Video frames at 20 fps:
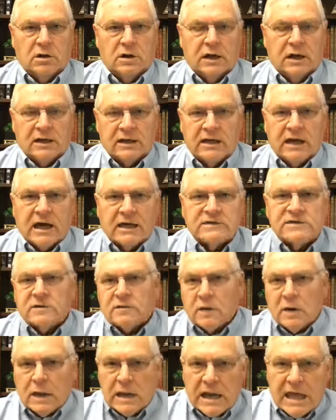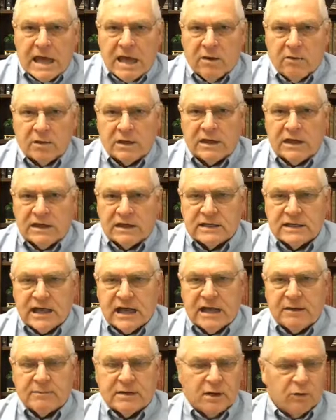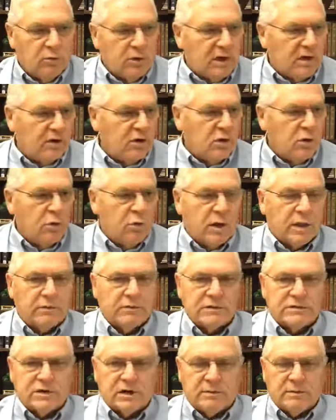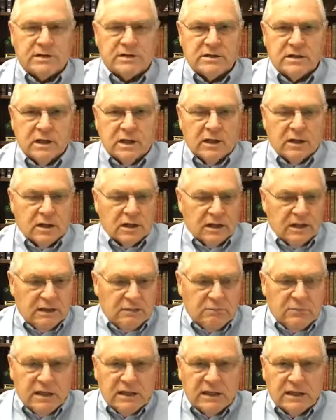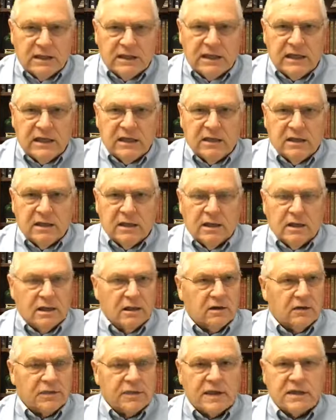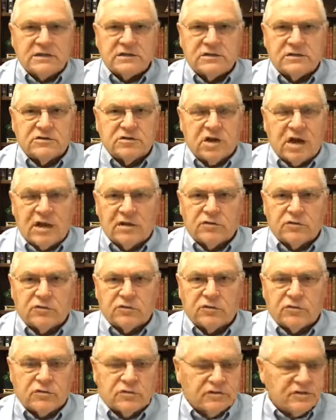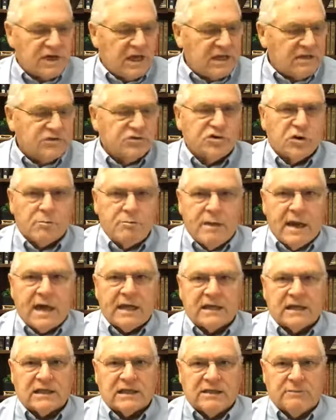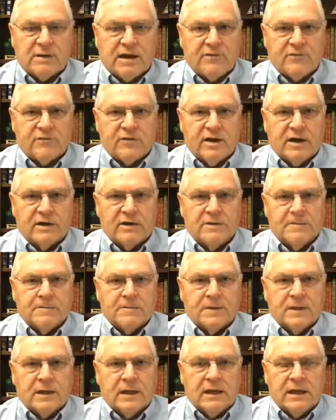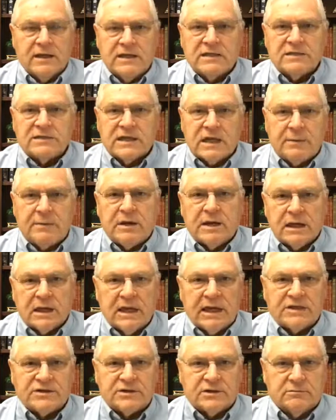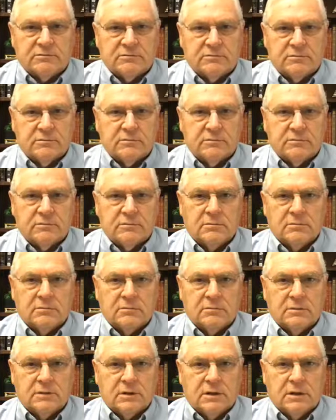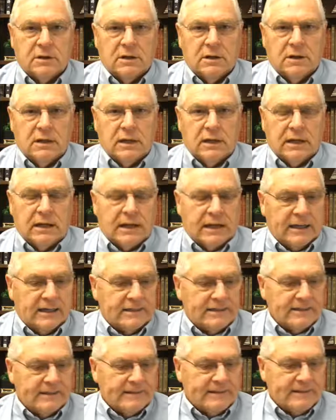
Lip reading: And God's going to allow it in time. Now, we don't know whether it's going to be immediately. You know, things could change dramatically, my friend, in this coming election. And,